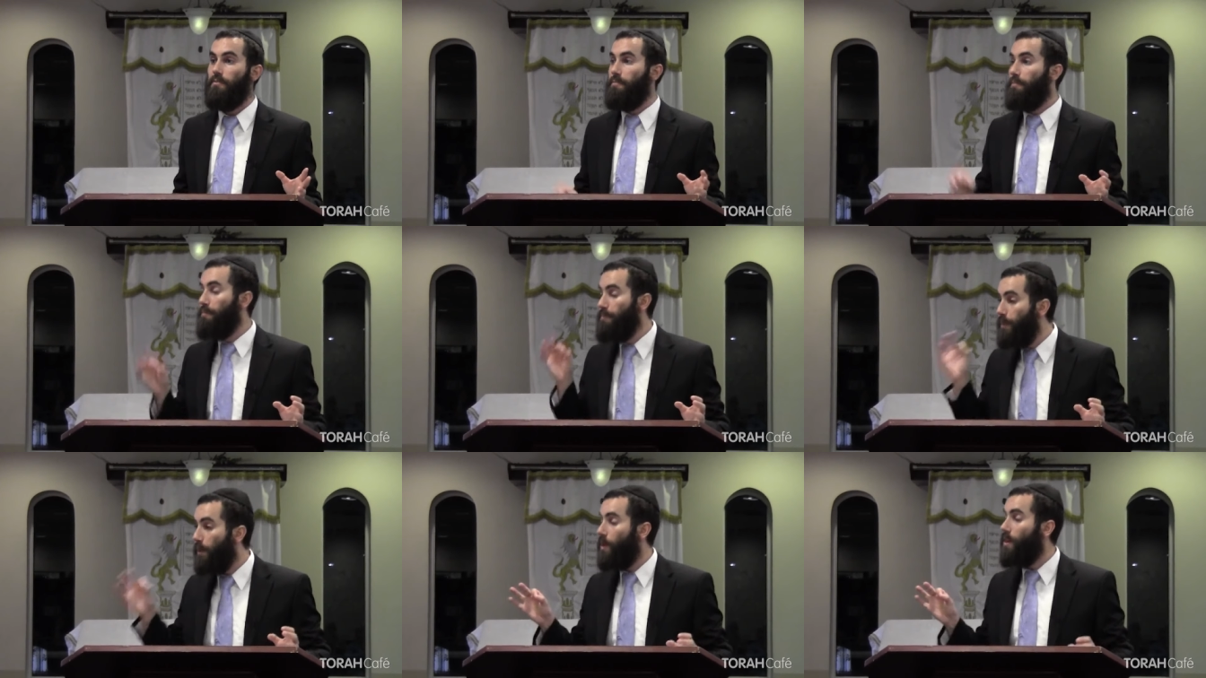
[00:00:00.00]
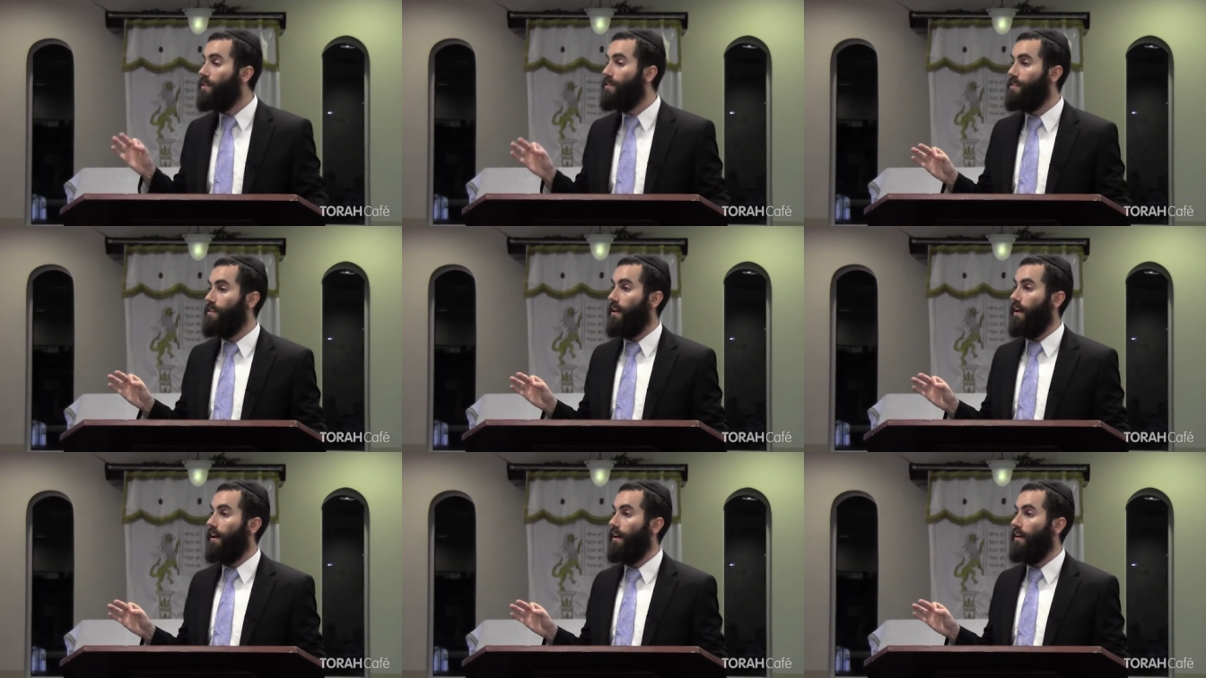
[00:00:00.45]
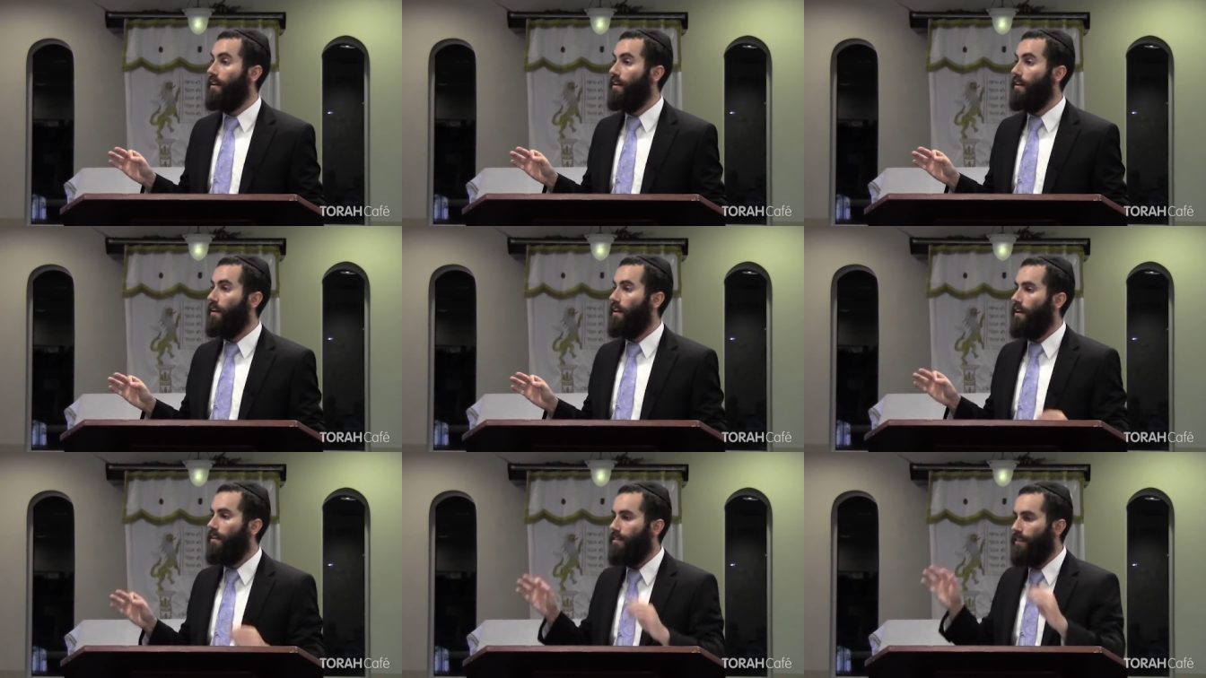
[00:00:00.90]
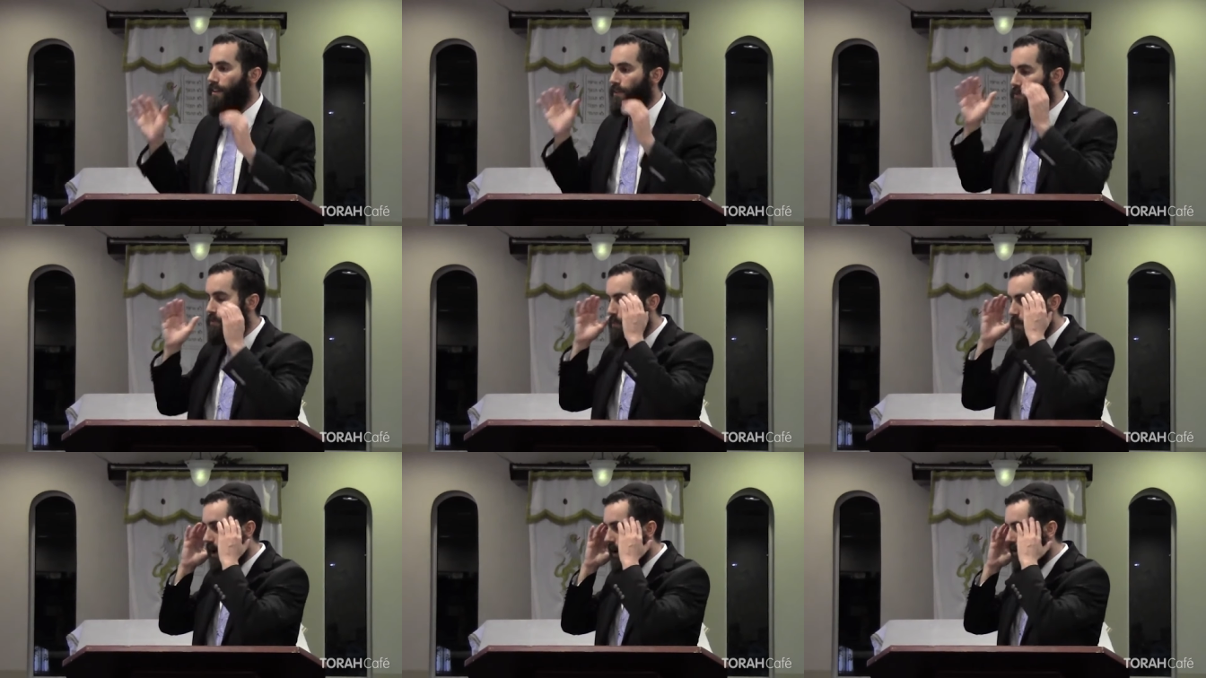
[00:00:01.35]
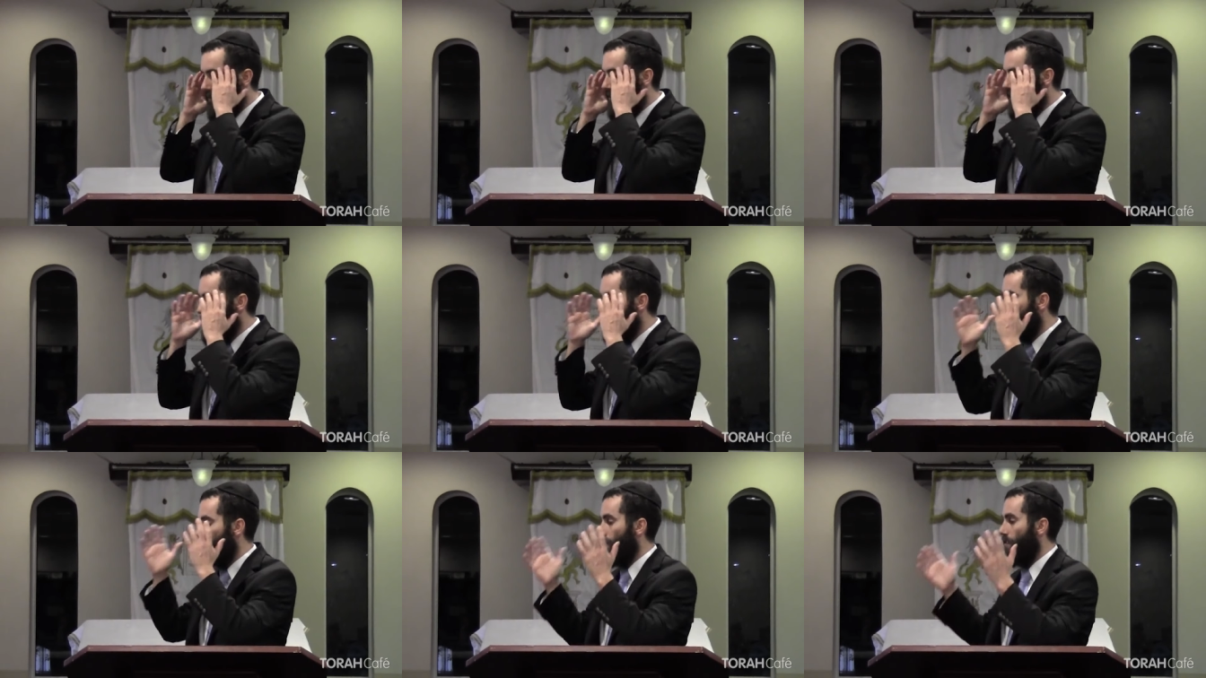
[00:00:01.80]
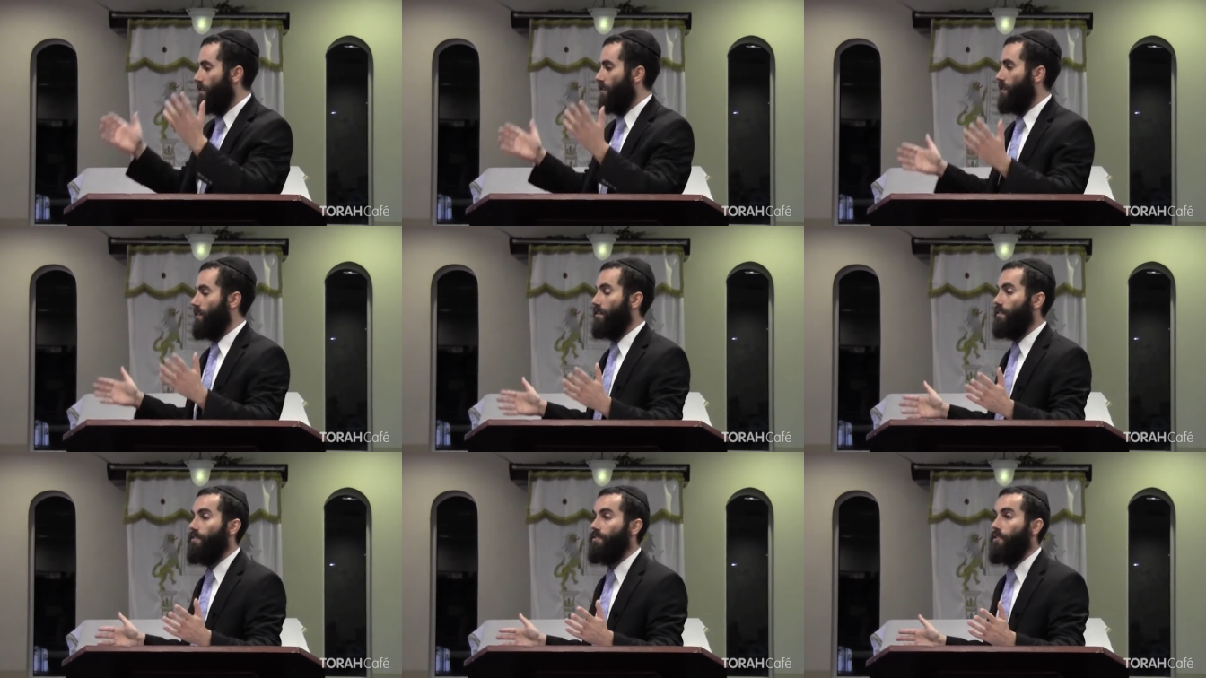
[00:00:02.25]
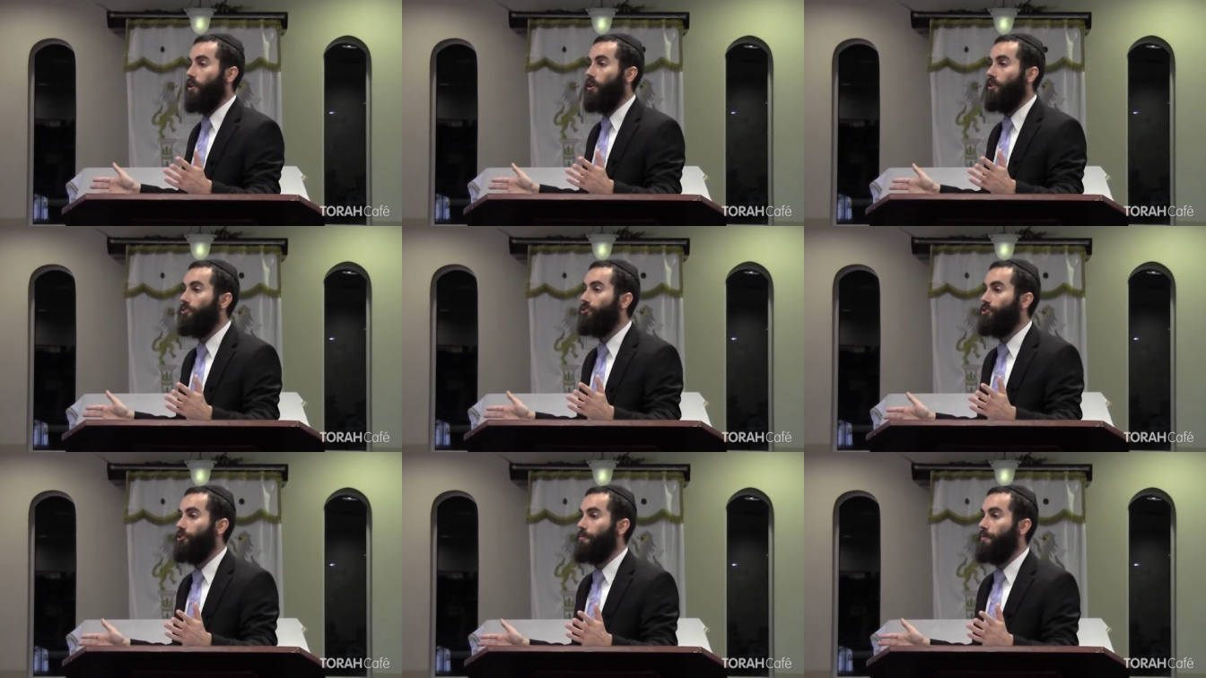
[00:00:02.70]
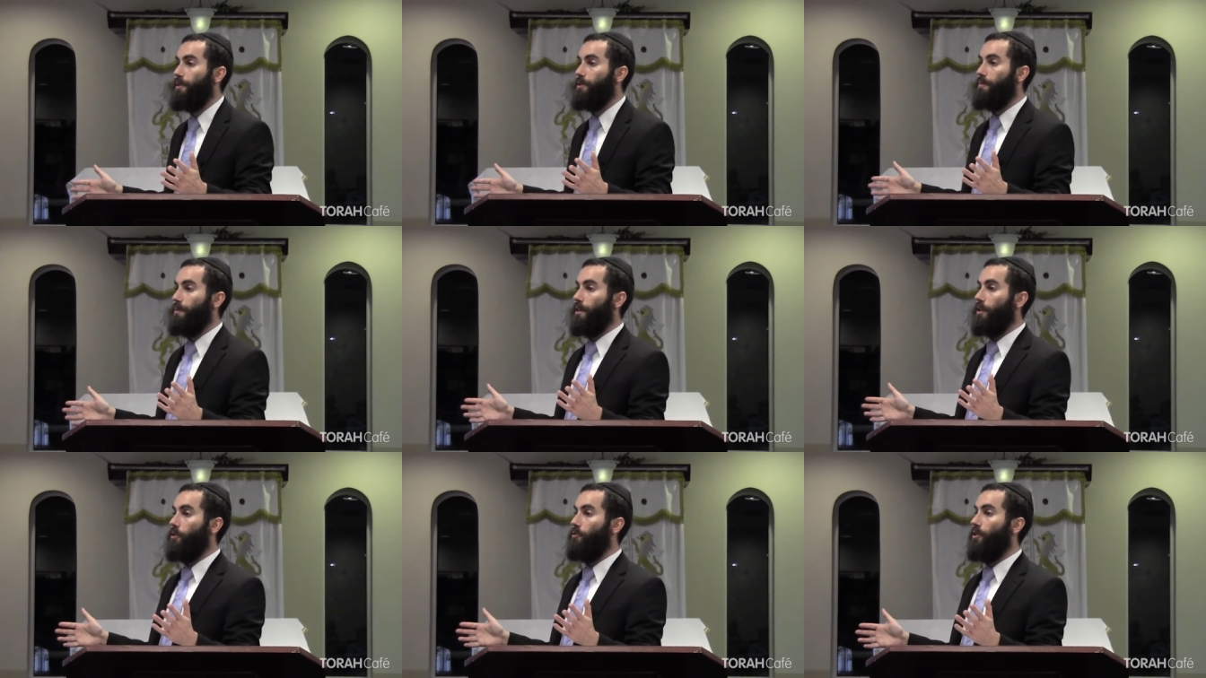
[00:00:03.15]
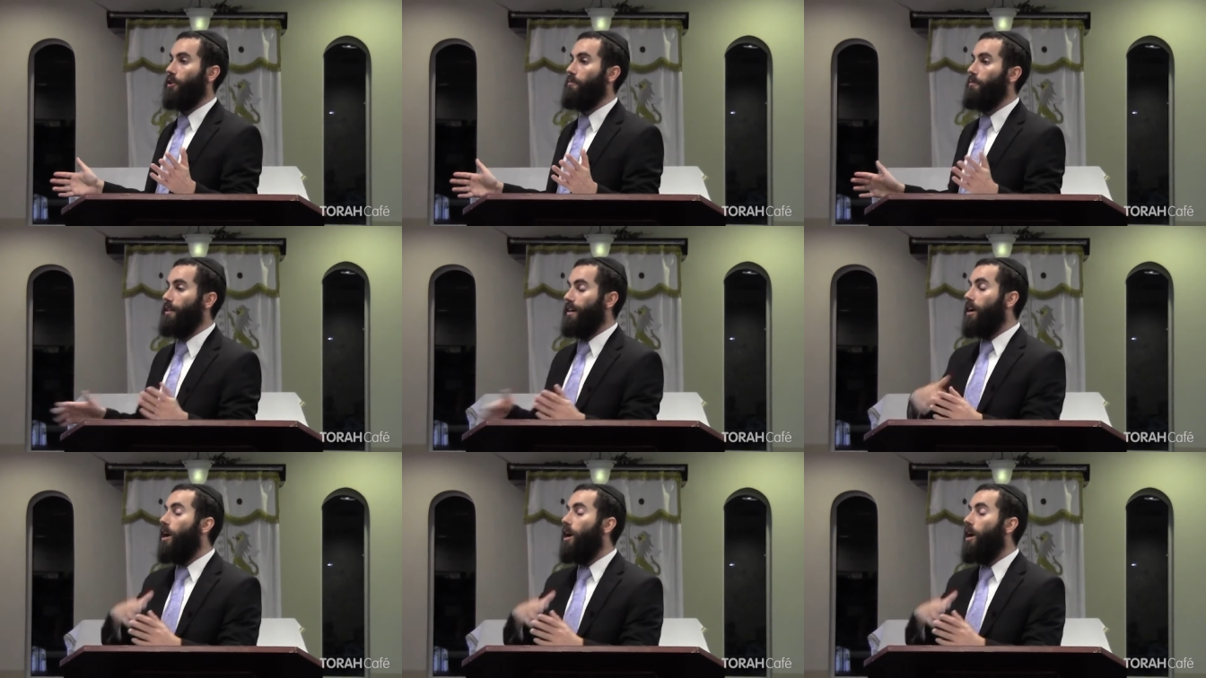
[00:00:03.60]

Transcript: Bullseye. He thinks, wow, this archer must be incredible.